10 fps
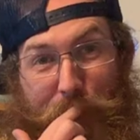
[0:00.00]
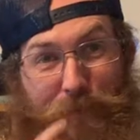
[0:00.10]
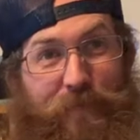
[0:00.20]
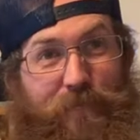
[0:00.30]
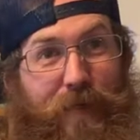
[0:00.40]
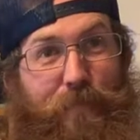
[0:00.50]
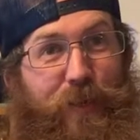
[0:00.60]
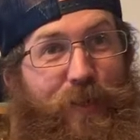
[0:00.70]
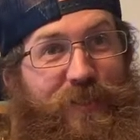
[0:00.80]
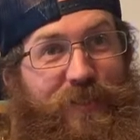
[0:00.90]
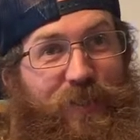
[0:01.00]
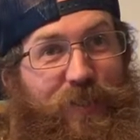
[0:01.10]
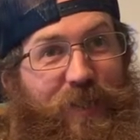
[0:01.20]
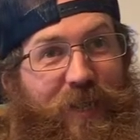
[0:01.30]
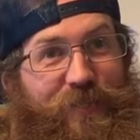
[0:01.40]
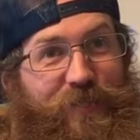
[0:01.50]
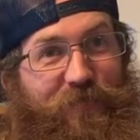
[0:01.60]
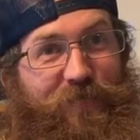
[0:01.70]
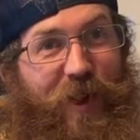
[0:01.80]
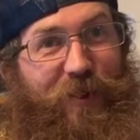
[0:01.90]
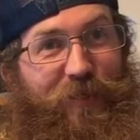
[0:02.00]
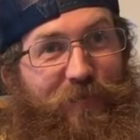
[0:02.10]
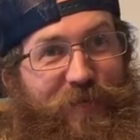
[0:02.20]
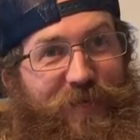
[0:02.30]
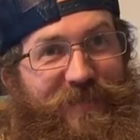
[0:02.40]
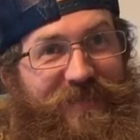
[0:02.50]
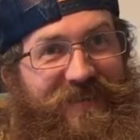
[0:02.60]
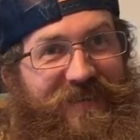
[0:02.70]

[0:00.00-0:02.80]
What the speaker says: So my beard doesn't look like it's on fire anymore, does it?